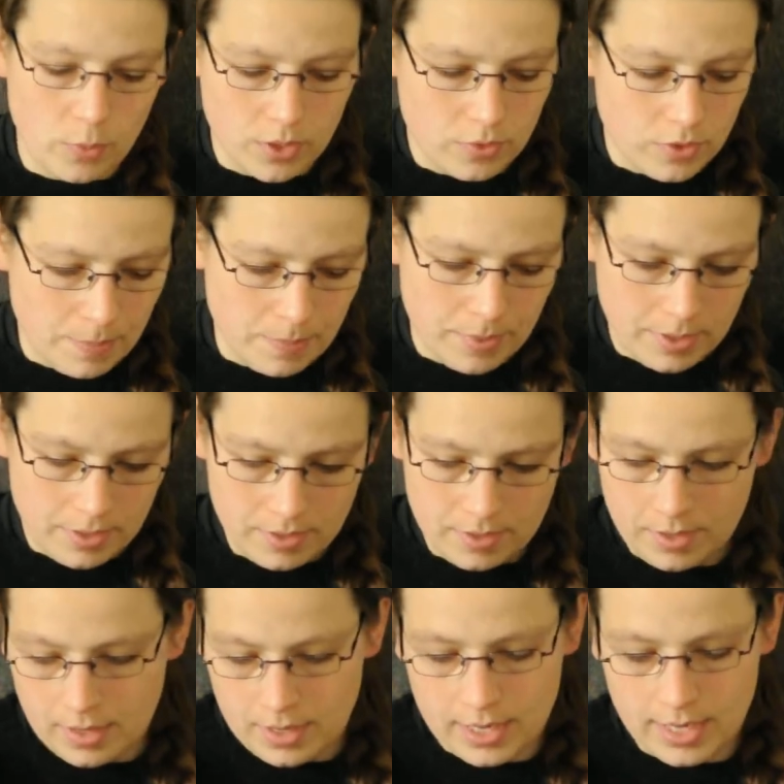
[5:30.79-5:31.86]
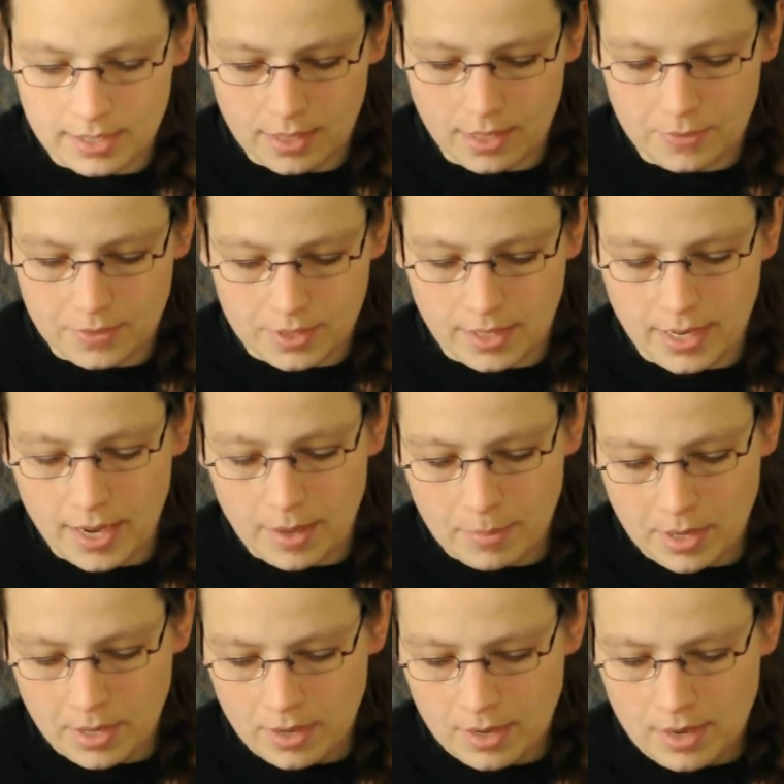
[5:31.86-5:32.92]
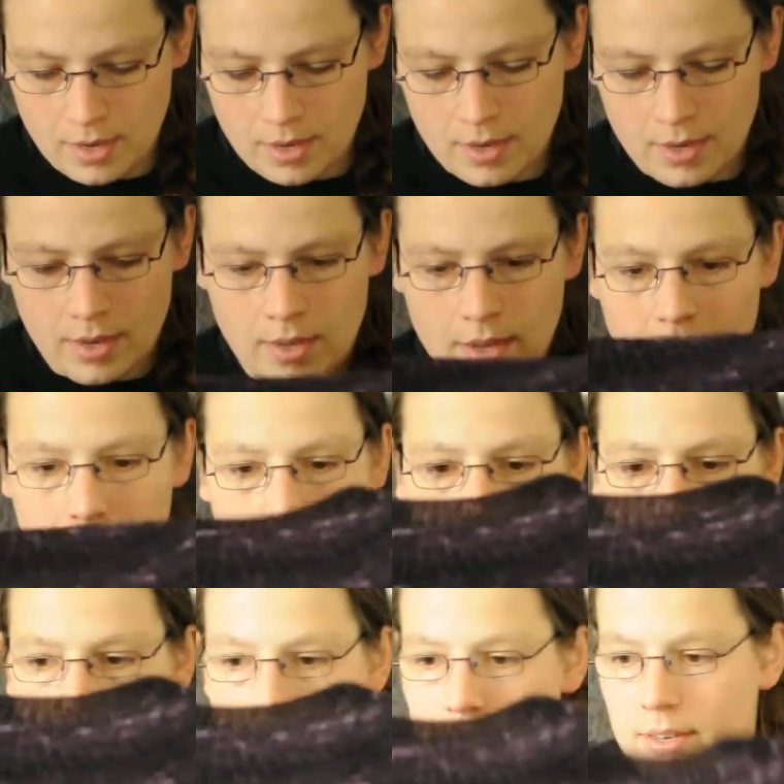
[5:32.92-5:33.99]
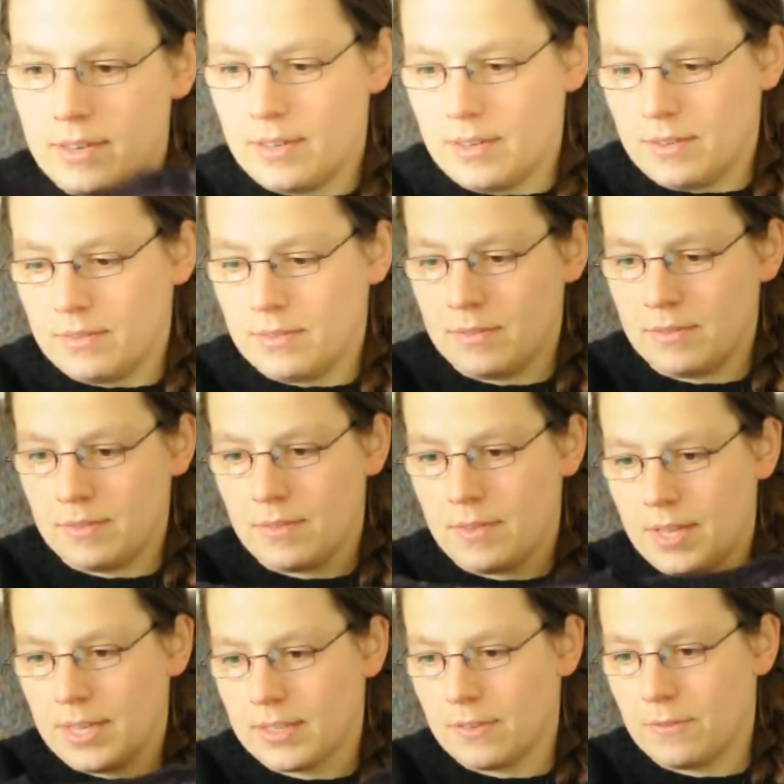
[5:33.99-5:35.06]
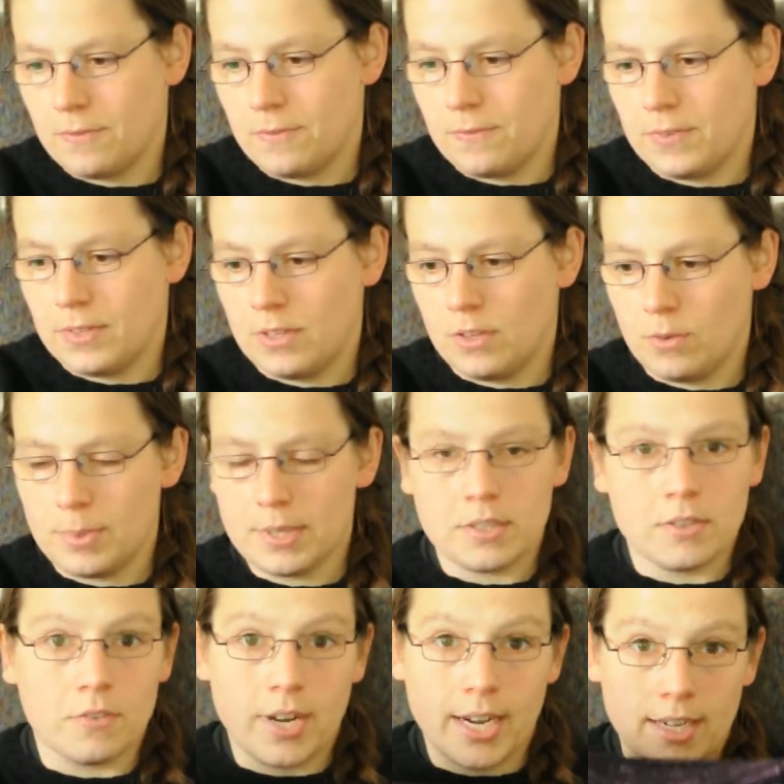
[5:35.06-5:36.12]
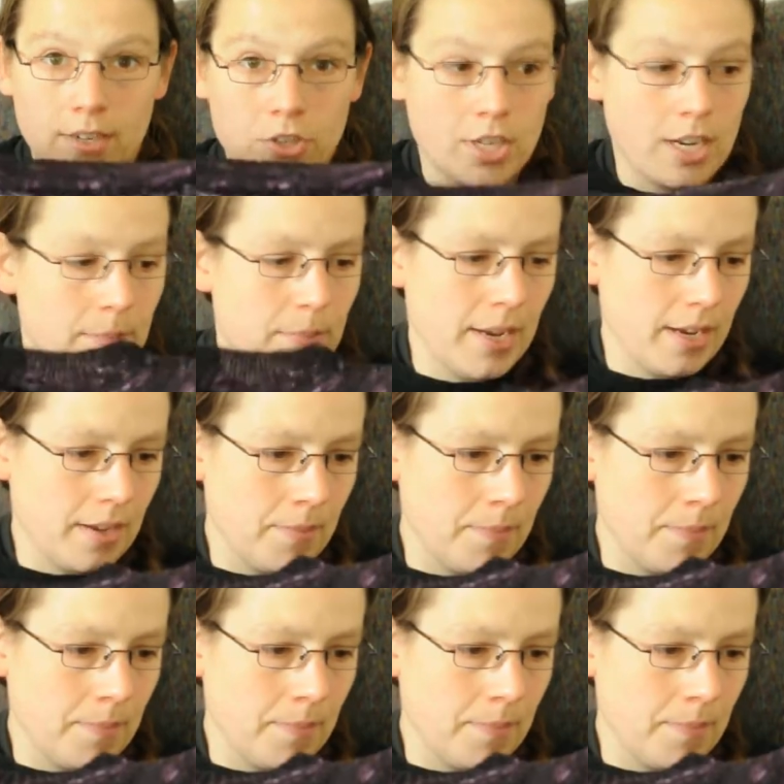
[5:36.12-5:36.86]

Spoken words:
rib at cuffs and hem. Then there's a few bits of raglan shaping,